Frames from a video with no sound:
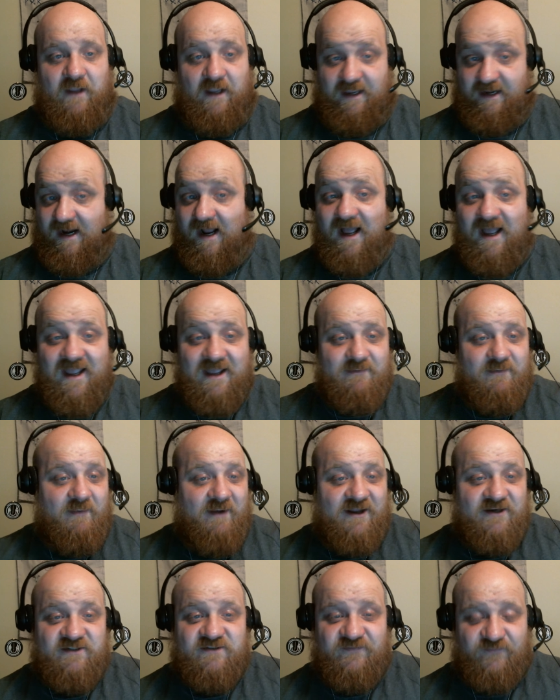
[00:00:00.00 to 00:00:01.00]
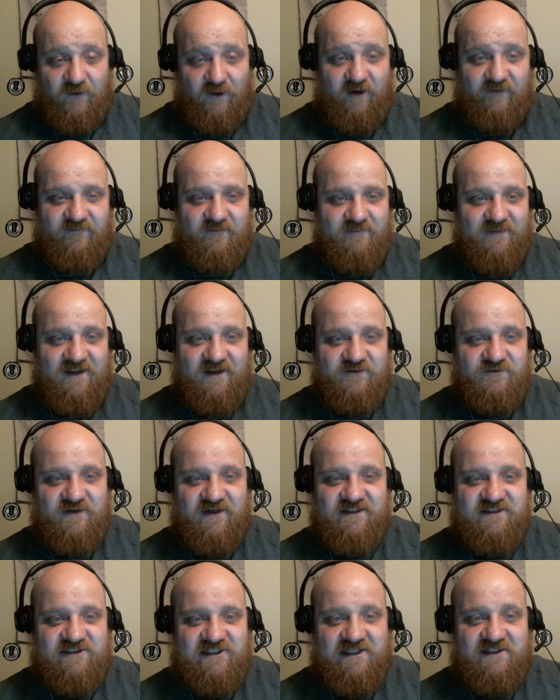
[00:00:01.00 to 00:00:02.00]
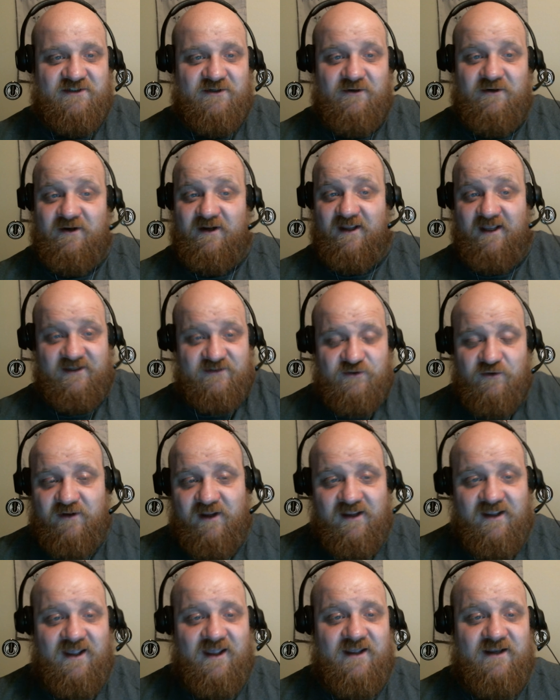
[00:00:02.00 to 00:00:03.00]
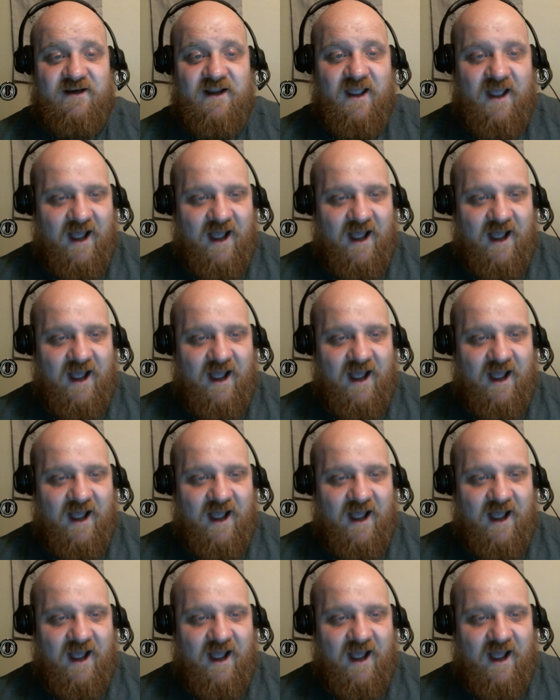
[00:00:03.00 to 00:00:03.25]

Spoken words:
And I am about as far from being transgender as you can get.